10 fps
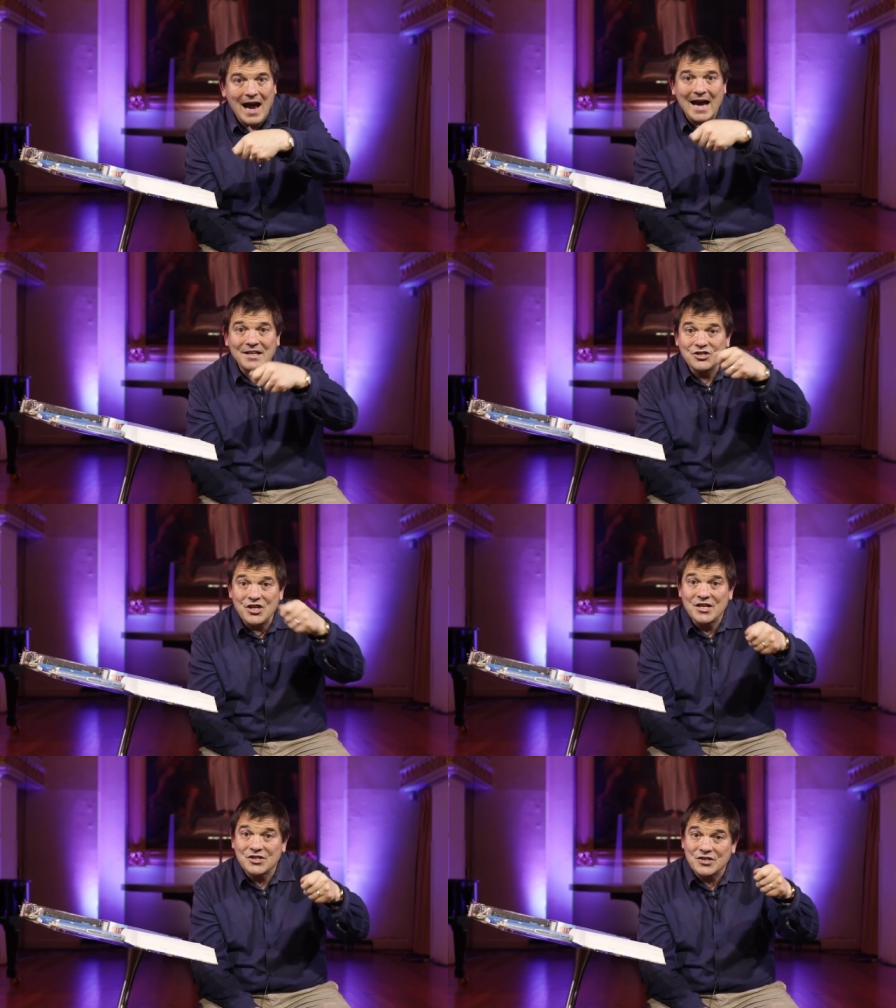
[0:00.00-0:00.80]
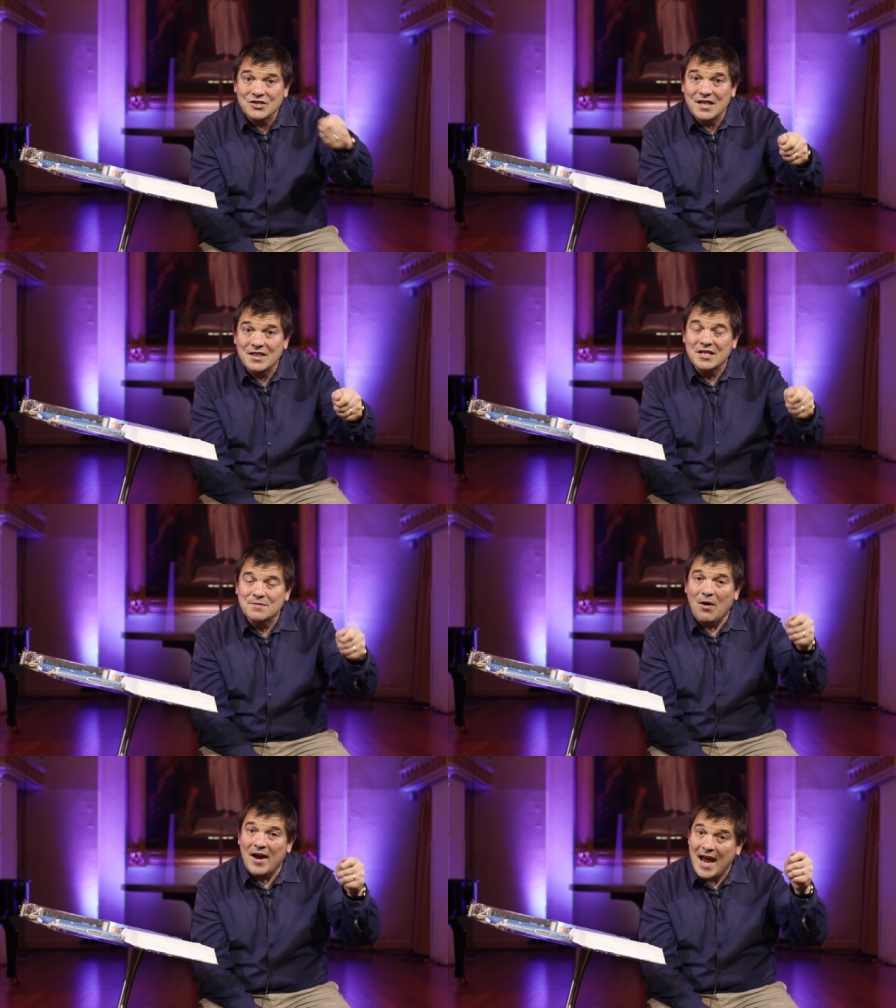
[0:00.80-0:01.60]
And Jesus did this
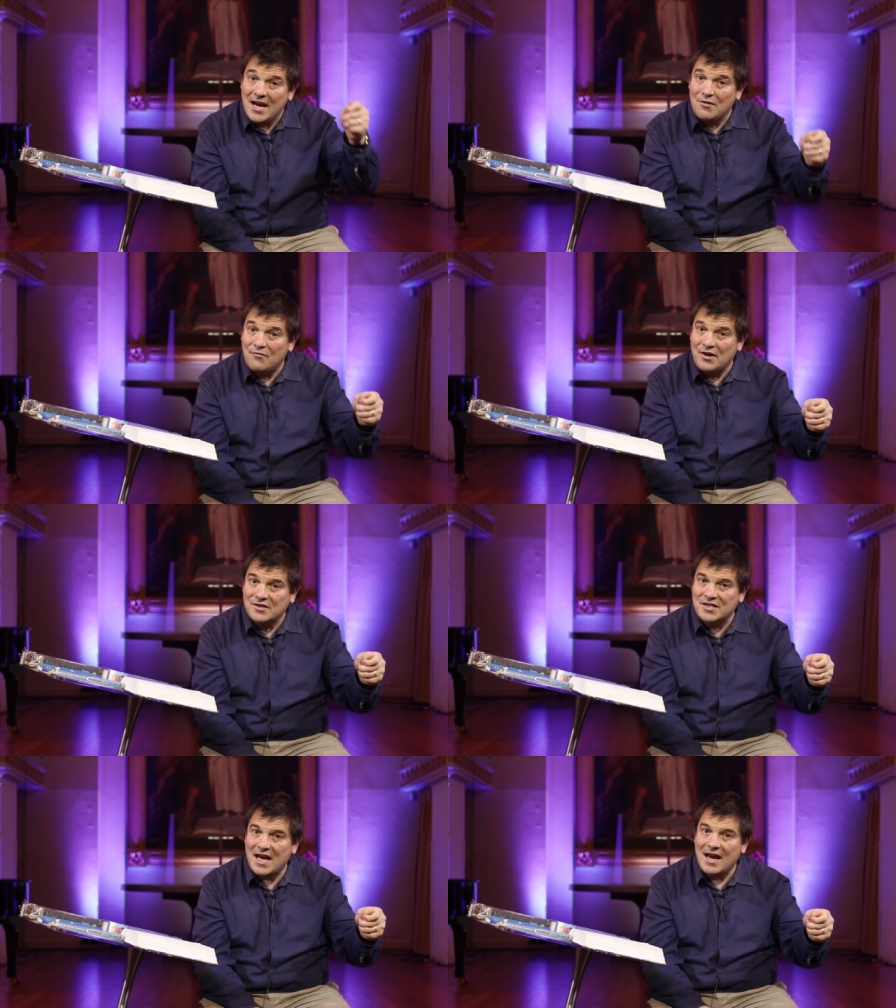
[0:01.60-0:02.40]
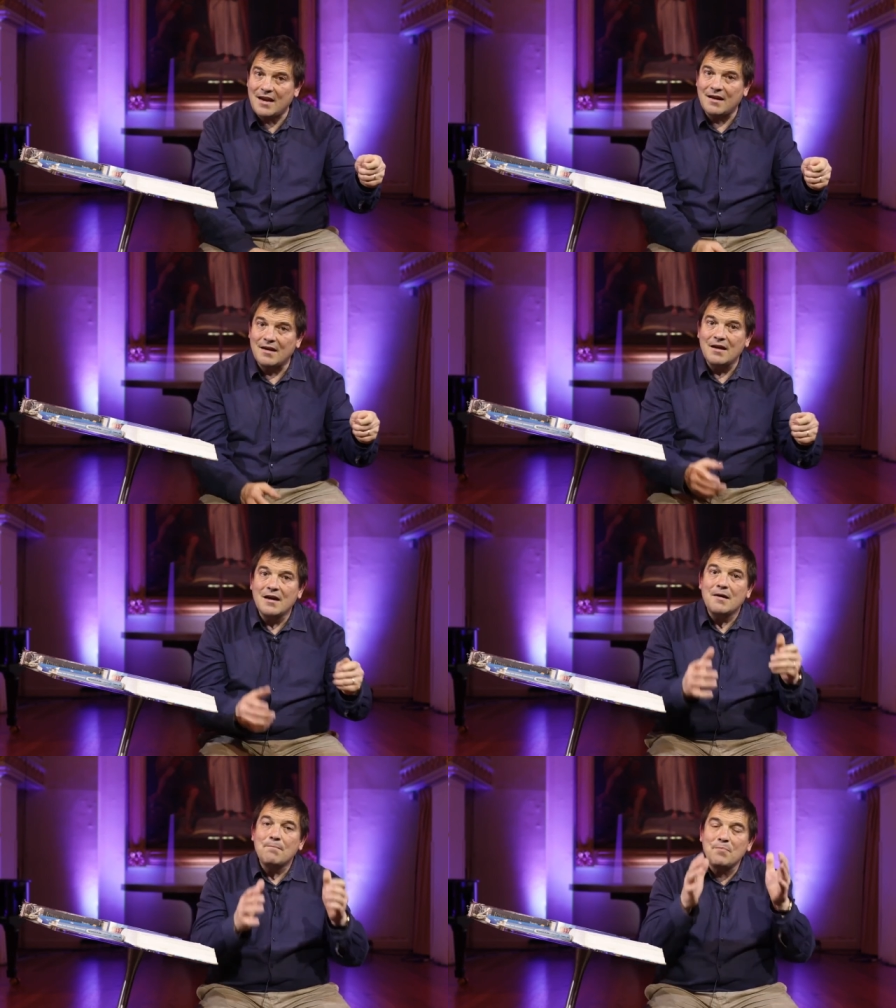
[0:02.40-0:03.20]
by end of verse ten,
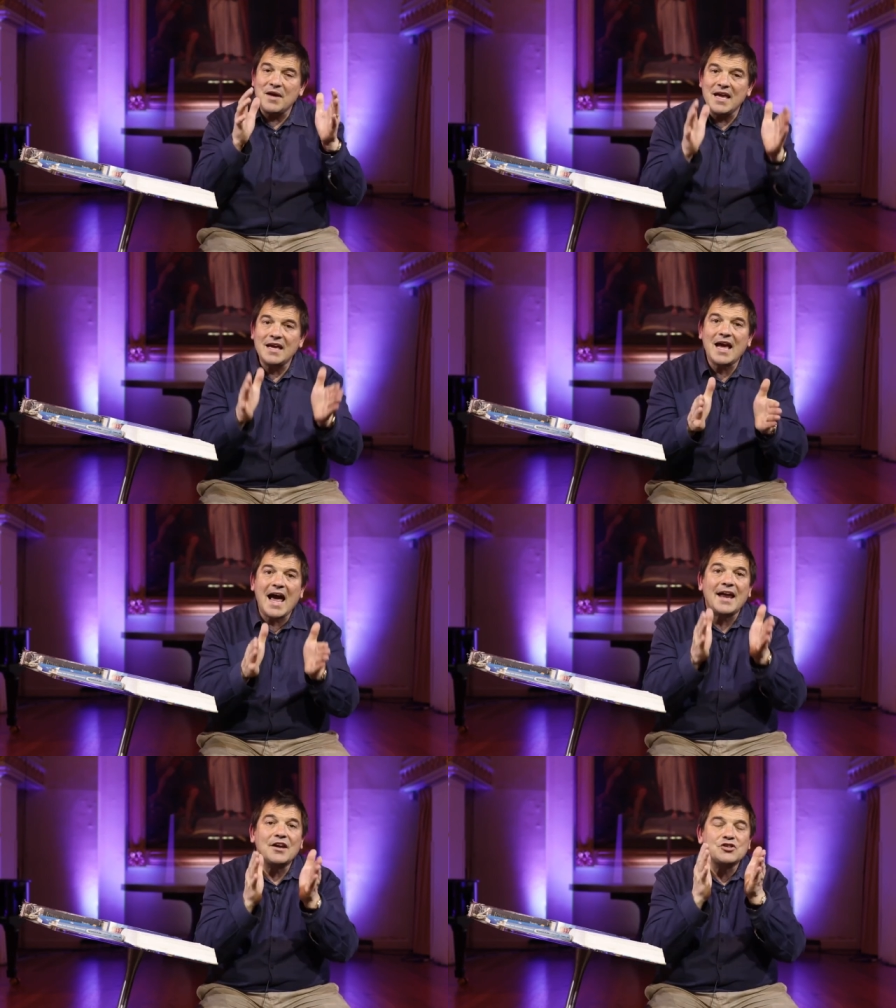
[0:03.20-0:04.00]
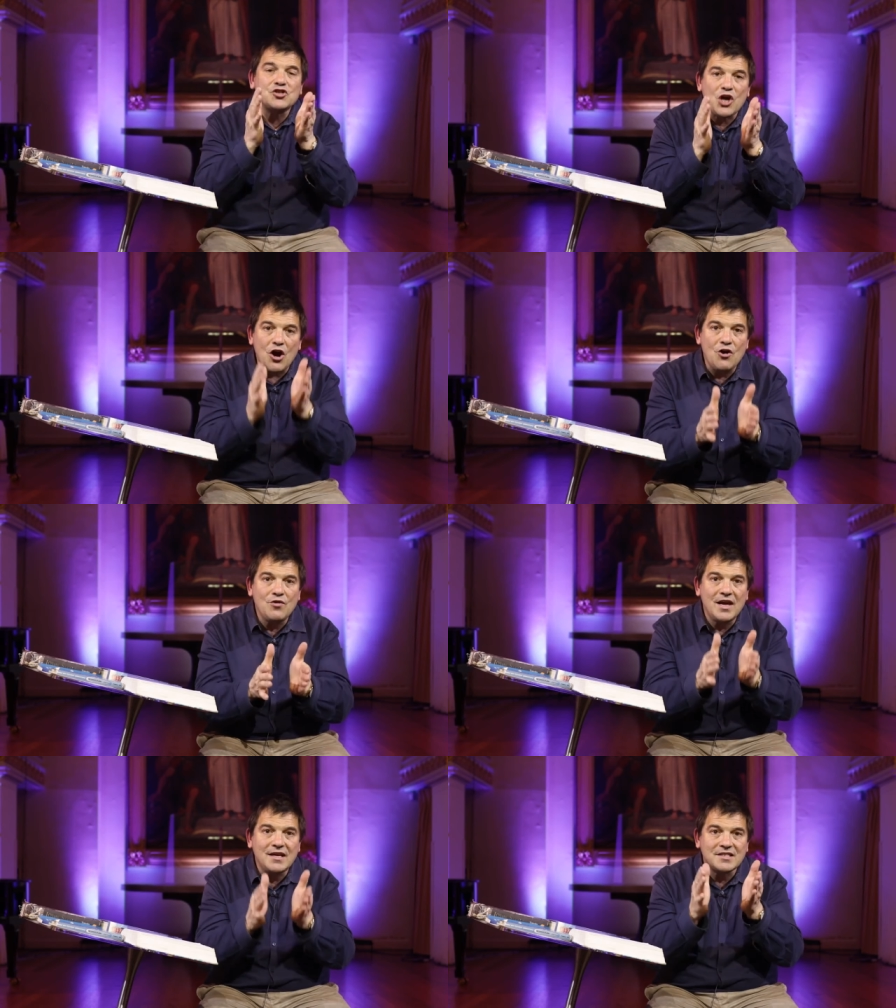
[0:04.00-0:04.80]
being an
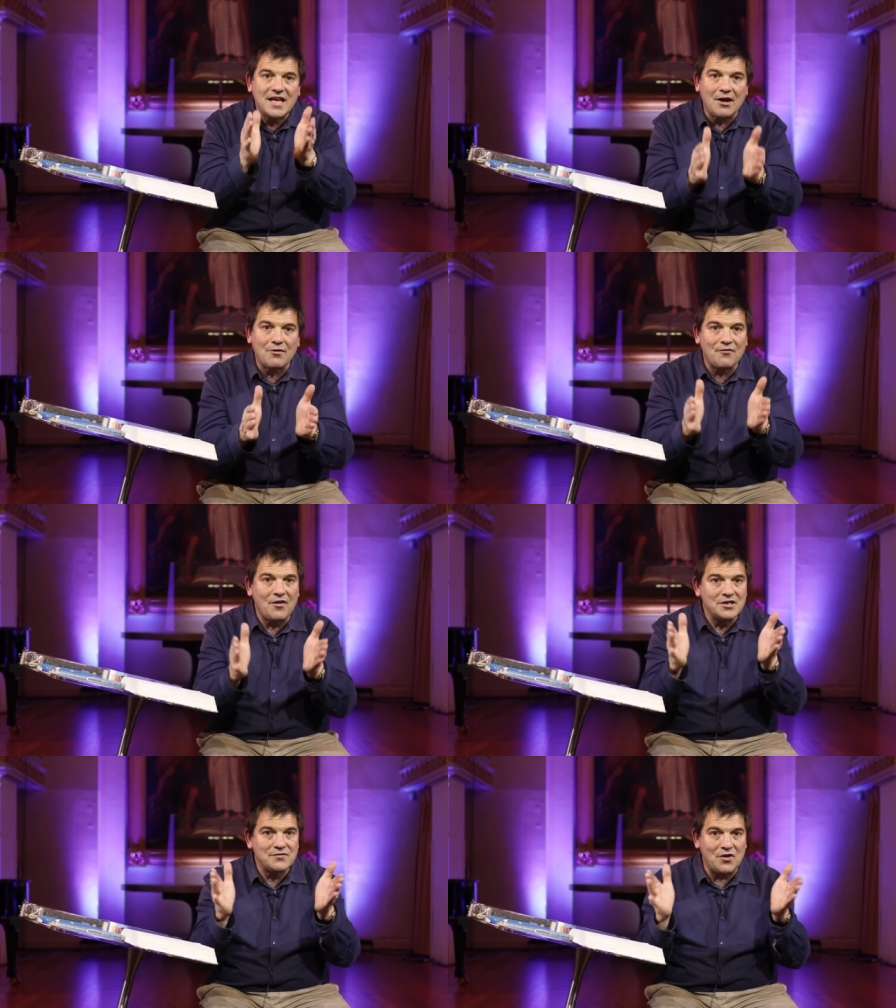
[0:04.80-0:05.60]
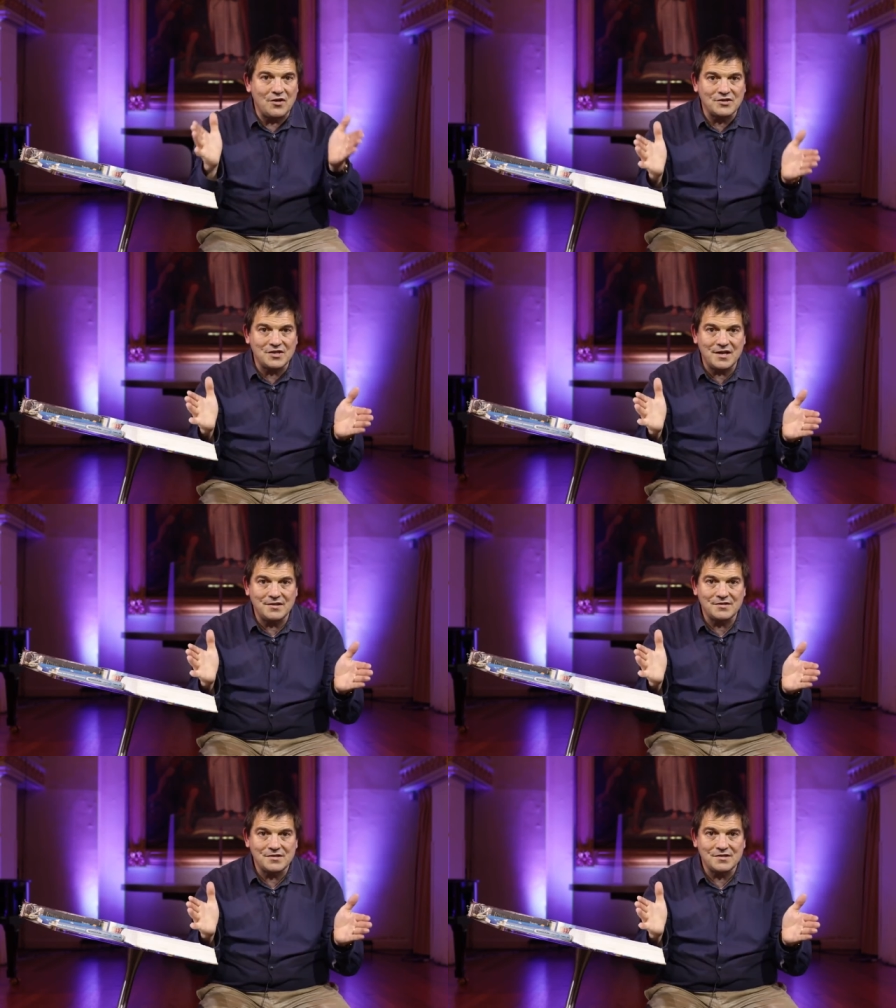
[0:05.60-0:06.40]
atoning sacrifice for our
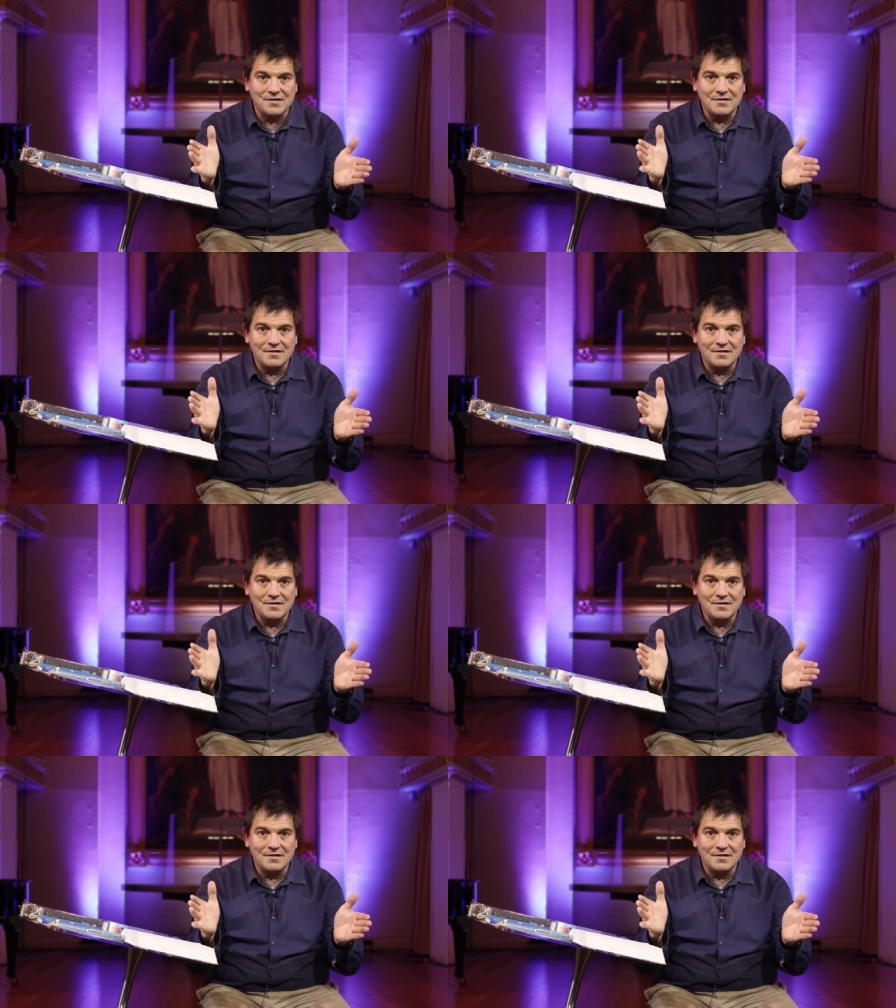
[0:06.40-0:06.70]
sins.